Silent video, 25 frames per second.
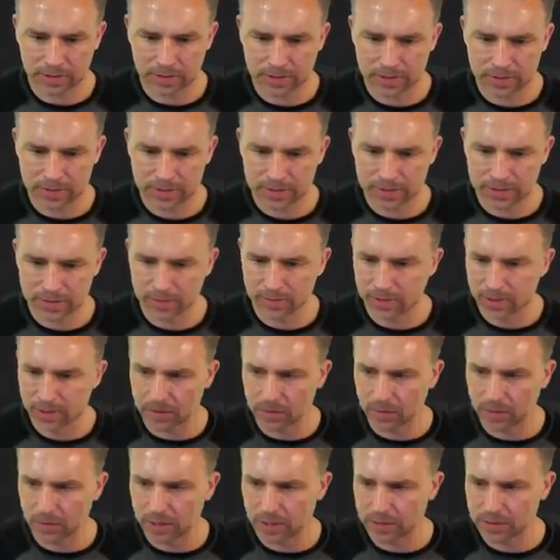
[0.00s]
this is the
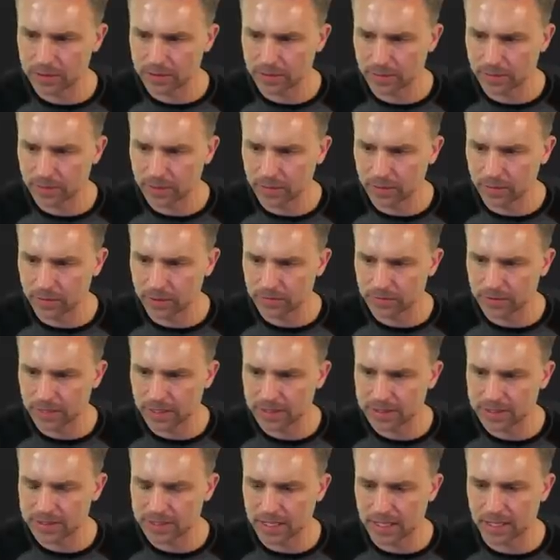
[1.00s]
middle one. I'm gonna move
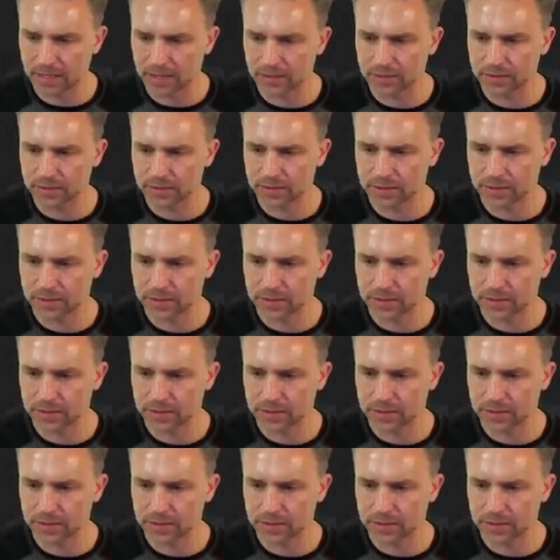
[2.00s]
that down.